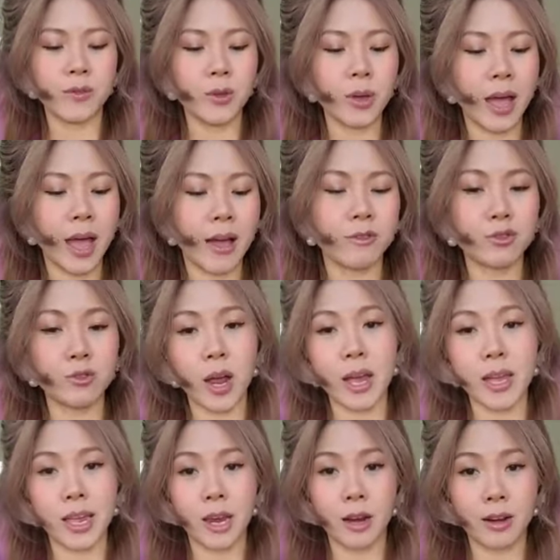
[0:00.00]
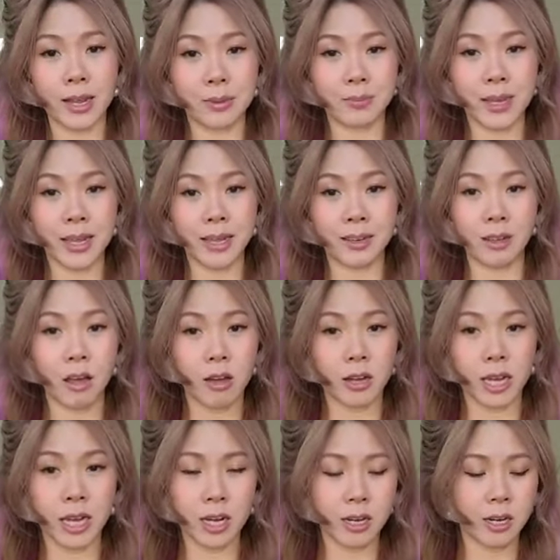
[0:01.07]
if you have dry hair like me and long
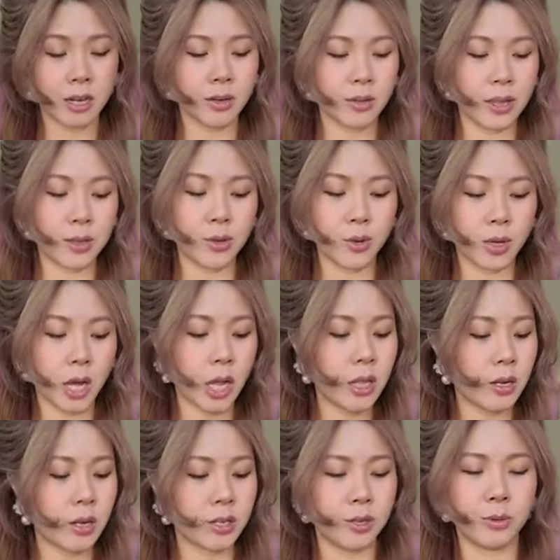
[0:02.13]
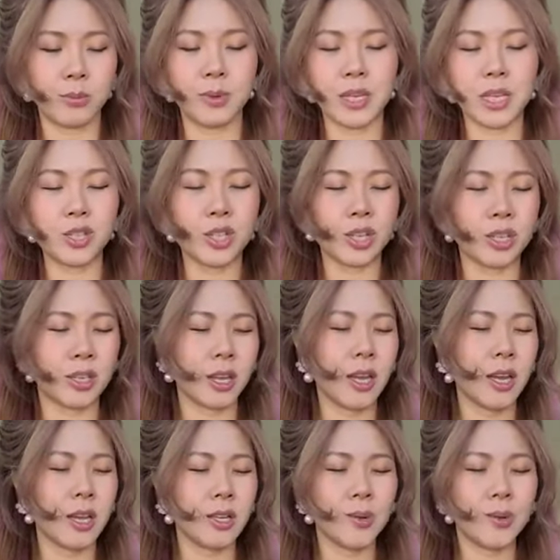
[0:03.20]
hair that you color and you bleach and
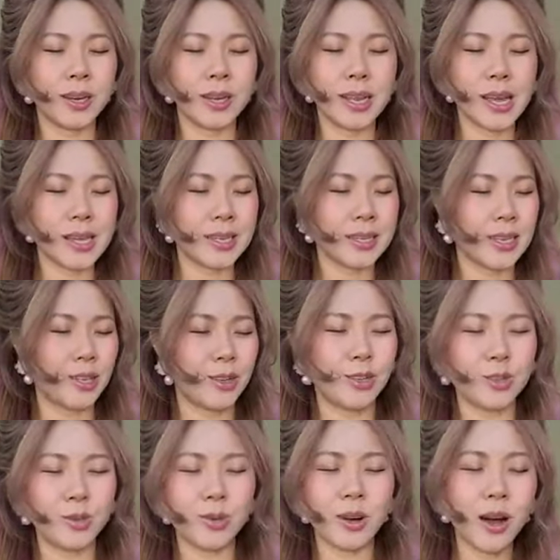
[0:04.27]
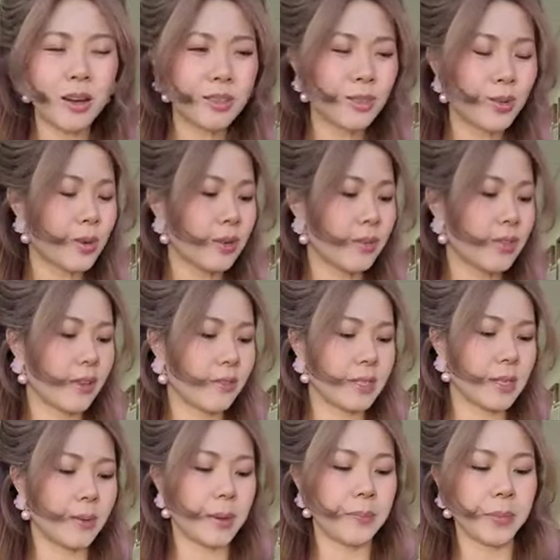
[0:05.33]
you enlighten and you do all sorts of stuff
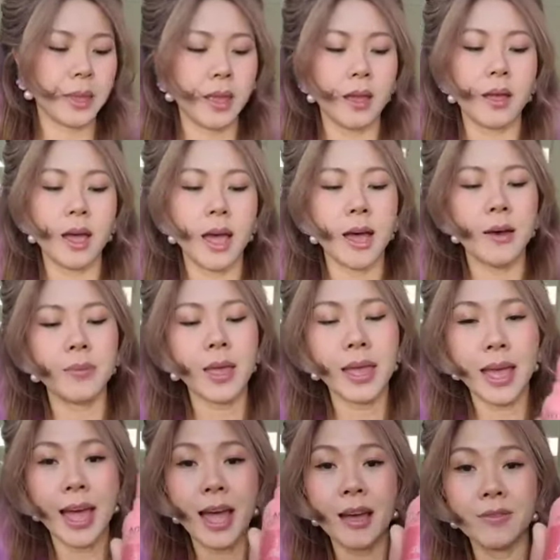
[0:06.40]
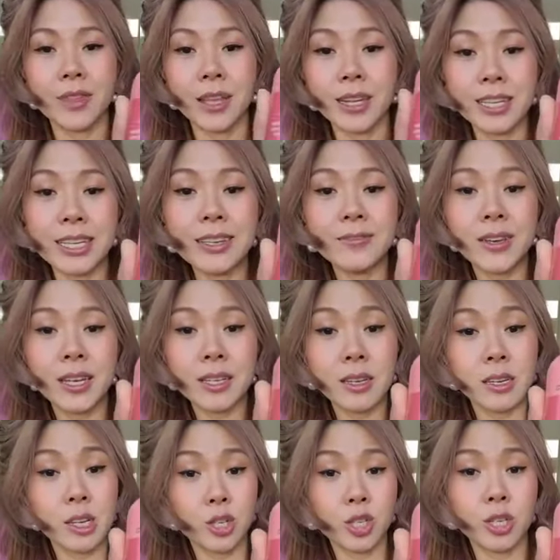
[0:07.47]
to it, uh, they have the leave-in
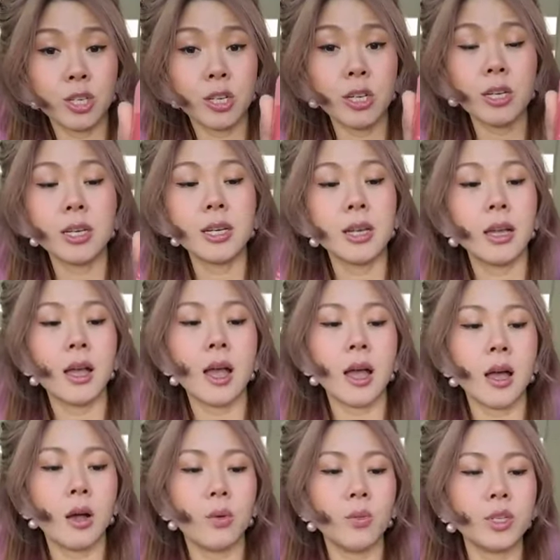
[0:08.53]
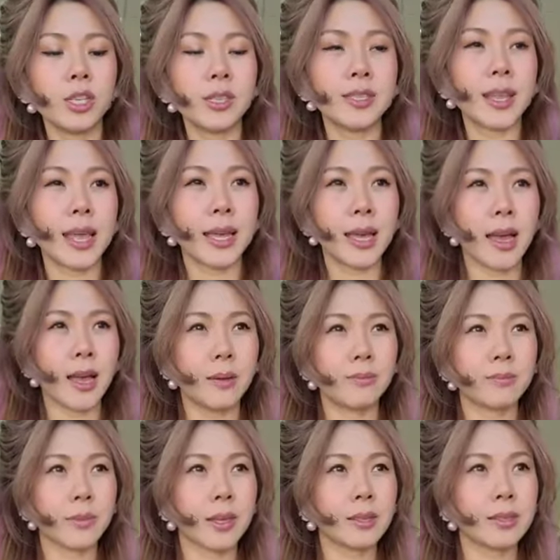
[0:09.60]
conditioner, uh, which is like a
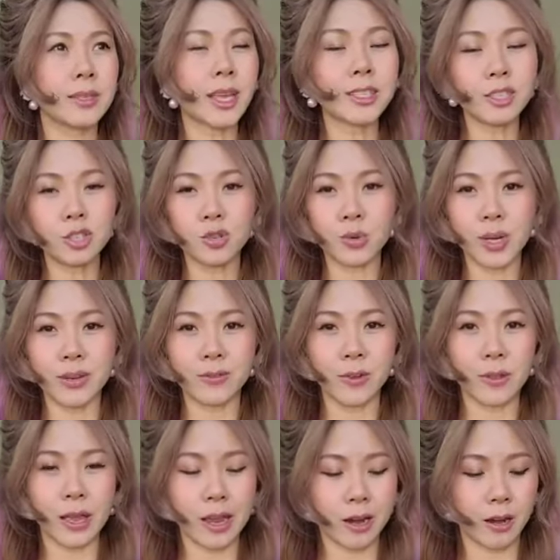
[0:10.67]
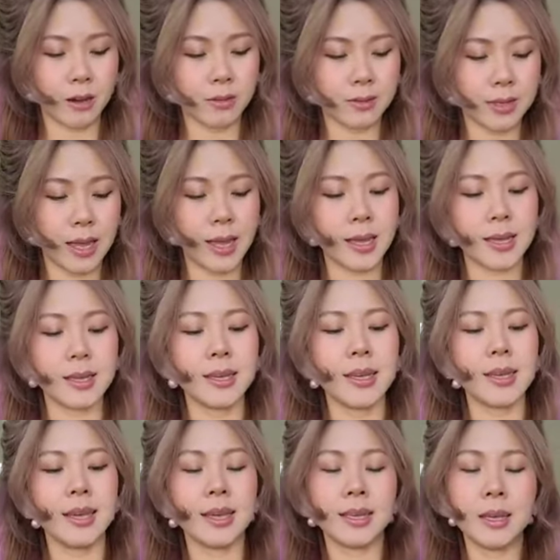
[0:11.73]
sunscreen for the hair, okay?
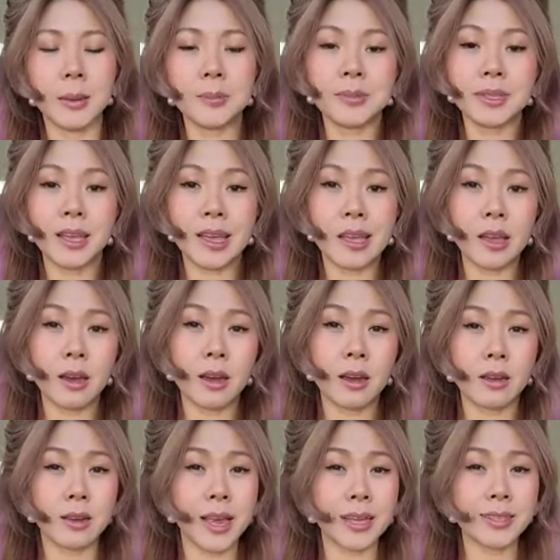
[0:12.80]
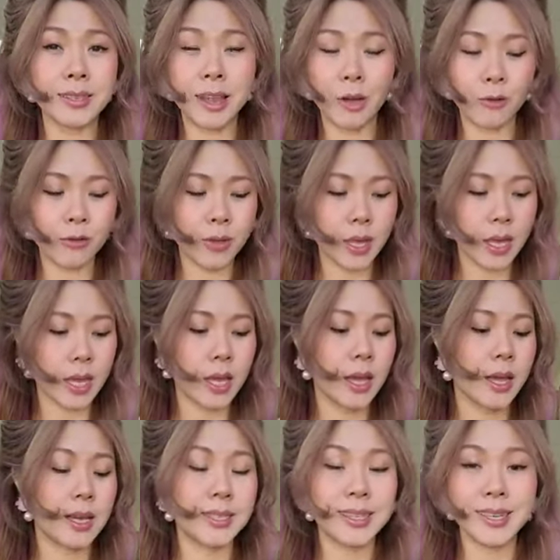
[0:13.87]
It keeps the hair nice and healthy,
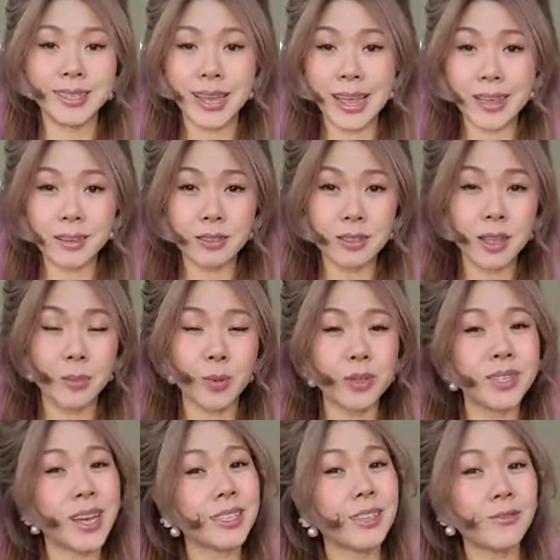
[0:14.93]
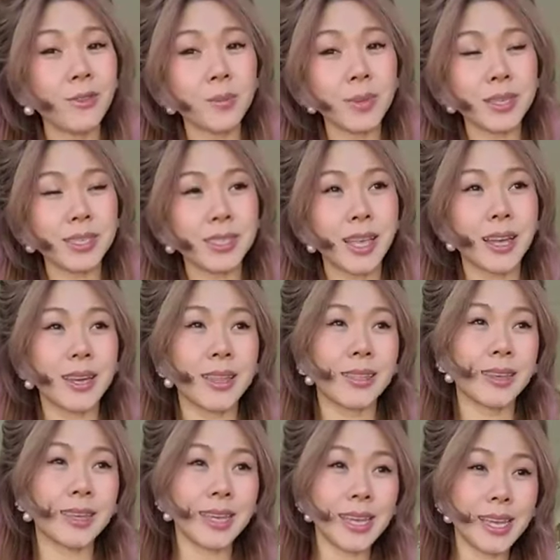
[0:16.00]
detangles it, protects it from the sun and
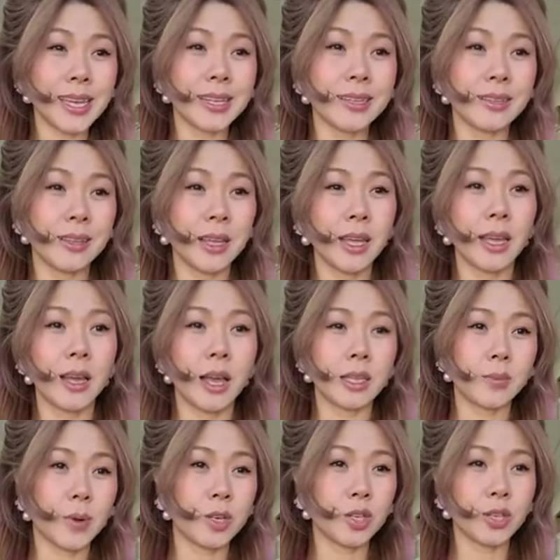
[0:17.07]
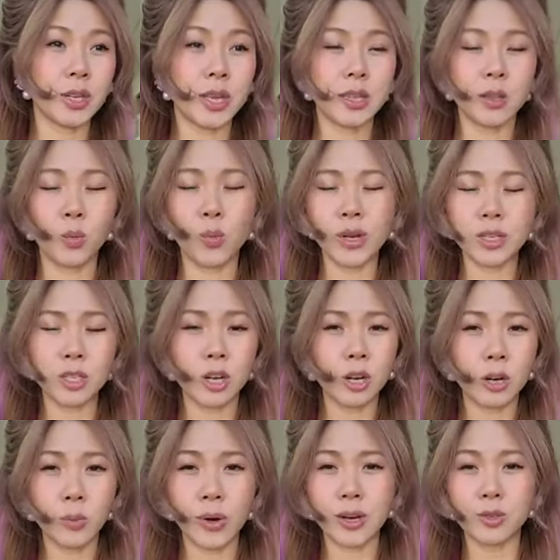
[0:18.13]
the heat, especially in the
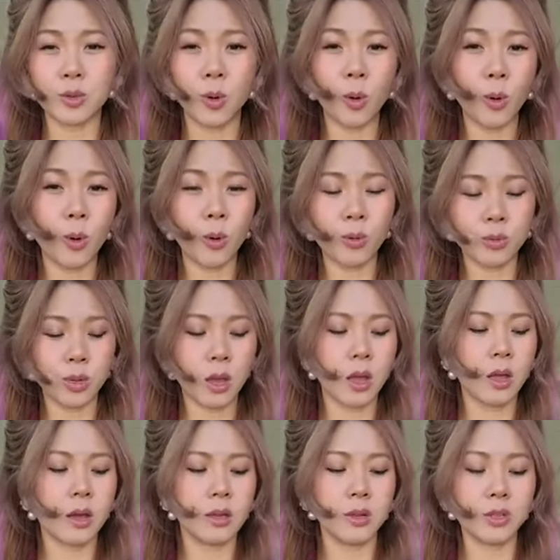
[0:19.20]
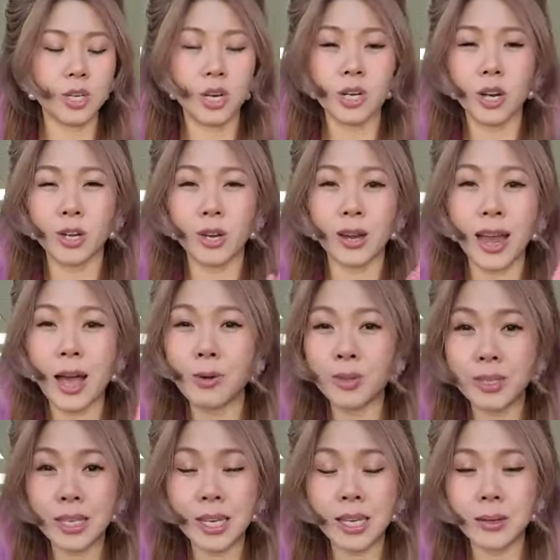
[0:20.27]
winter when it's cold. You turn on your
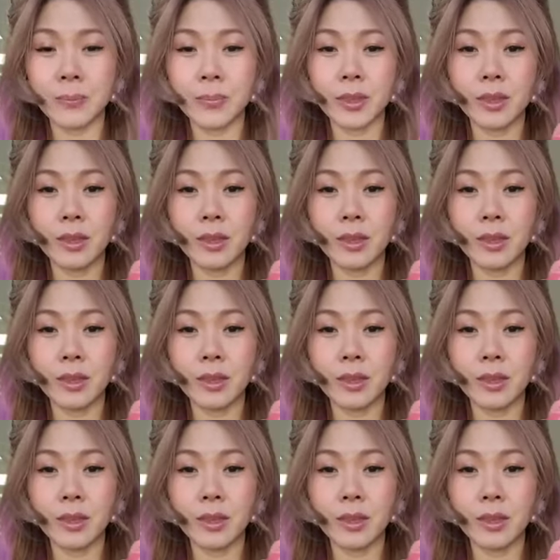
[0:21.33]
house heat,